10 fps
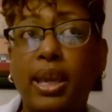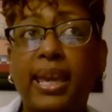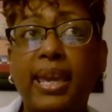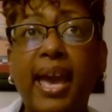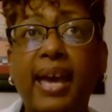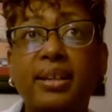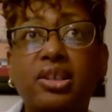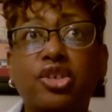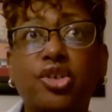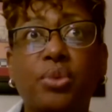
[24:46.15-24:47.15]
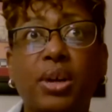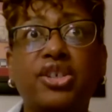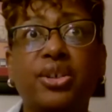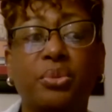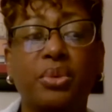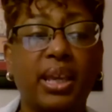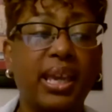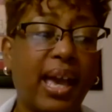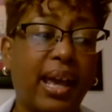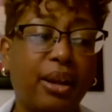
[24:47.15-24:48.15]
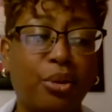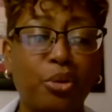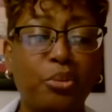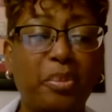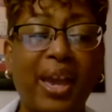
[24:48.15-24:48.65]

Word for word: he had a situation where he had a group